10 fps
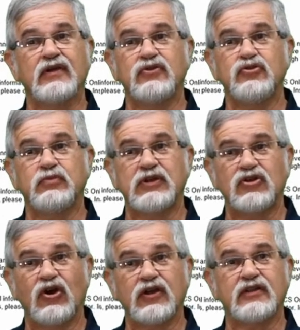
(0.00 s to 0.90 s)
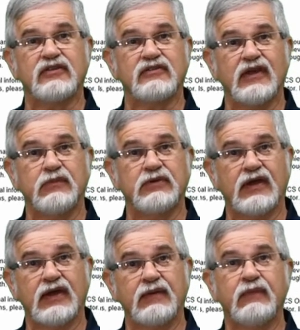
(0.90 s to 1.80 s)
You can be talking at the same
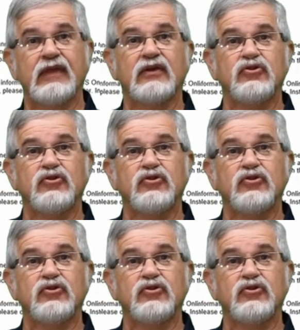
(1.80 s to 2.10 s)
time.